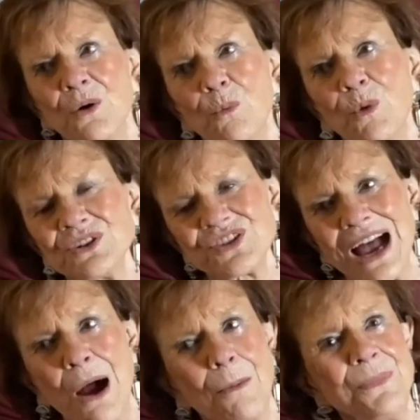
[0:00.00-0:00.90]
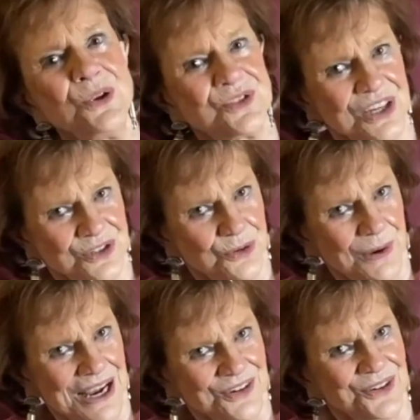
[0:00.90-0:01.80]
was our music
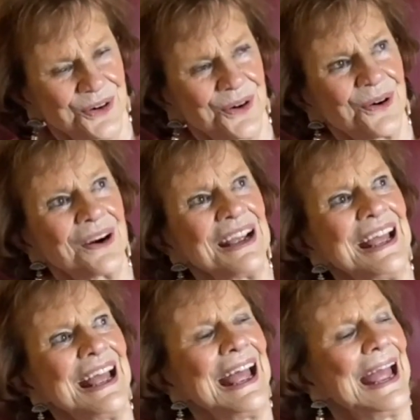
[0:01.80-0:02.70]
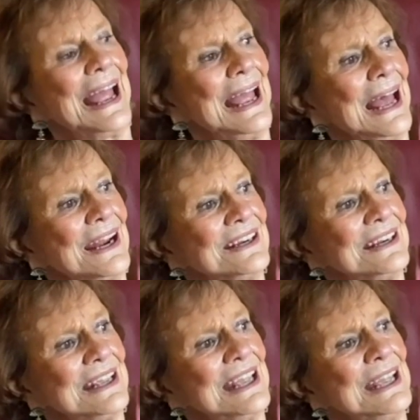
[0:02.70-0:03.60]
director. And
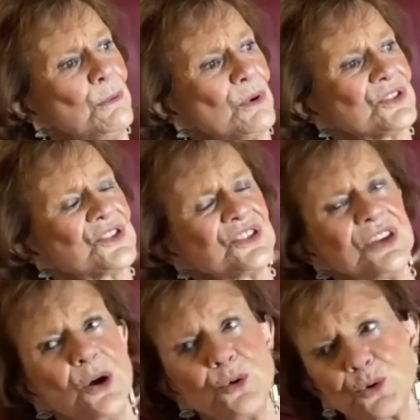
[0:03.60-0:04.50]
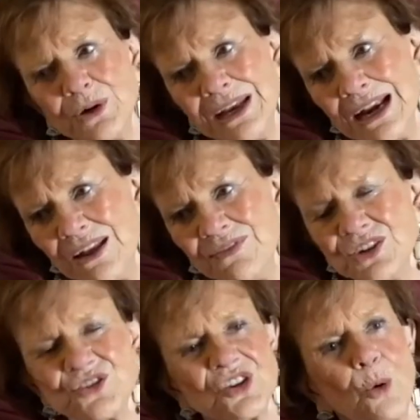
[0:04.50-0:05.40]
he was so creative
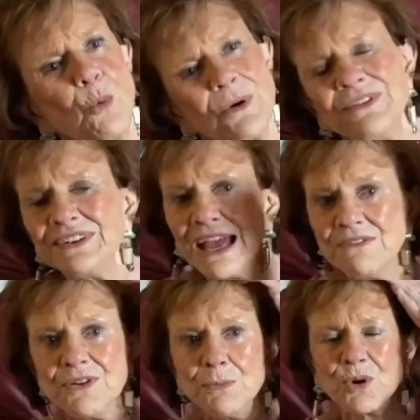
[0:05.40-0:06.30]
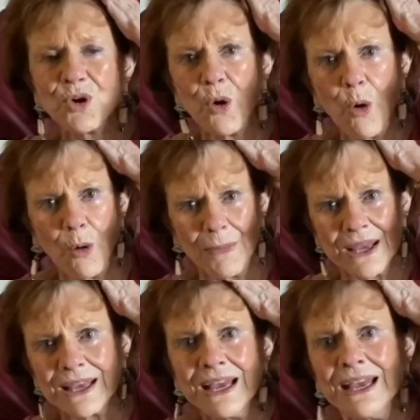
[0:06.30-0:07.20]
and so wonderful. David
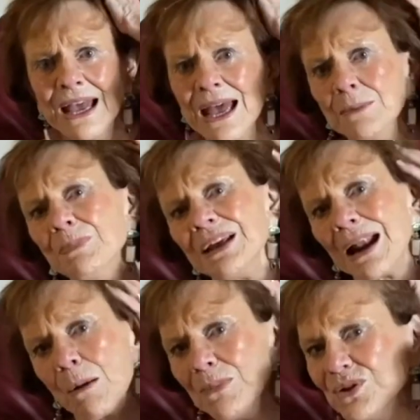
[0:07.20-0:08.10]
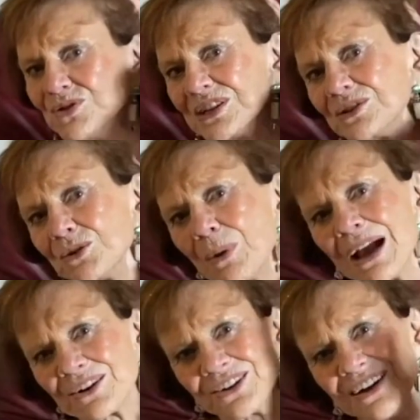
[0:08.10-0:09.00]
McCormick had been our music
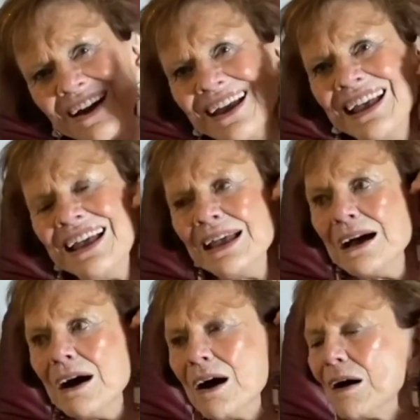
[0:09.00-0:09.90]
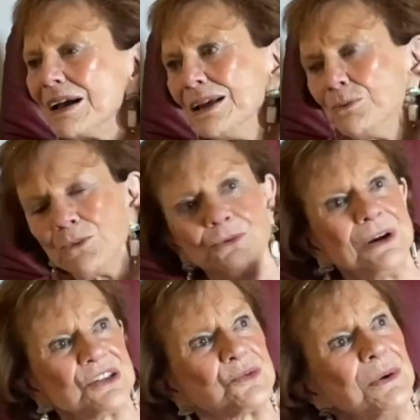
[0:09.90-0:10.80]
director in
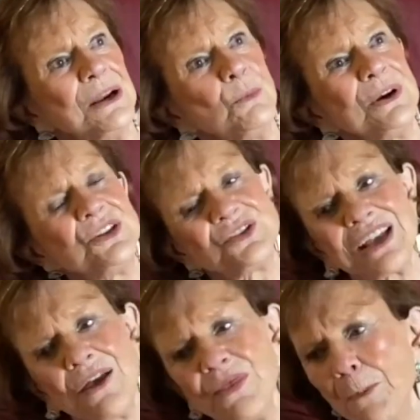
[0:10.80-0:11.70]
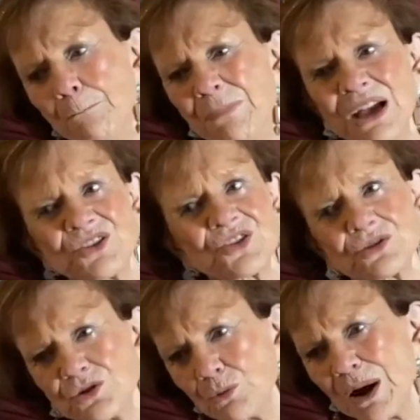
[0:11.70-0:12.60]
Richmond. And we just had the
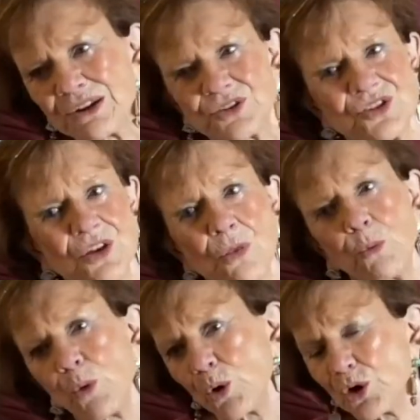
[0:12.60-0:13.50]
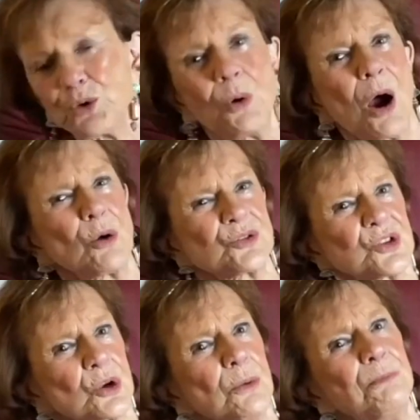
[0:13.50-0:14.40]
best directors in the world who were
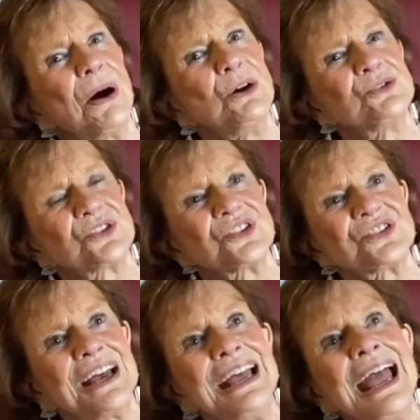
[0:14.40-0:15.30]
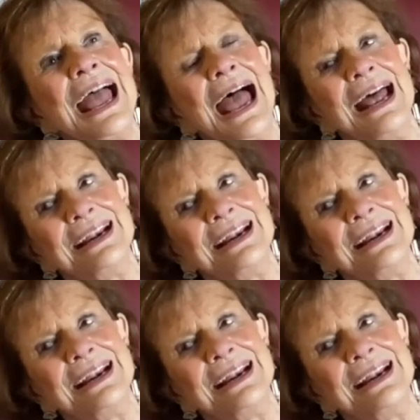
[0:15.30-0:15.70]
also composers. And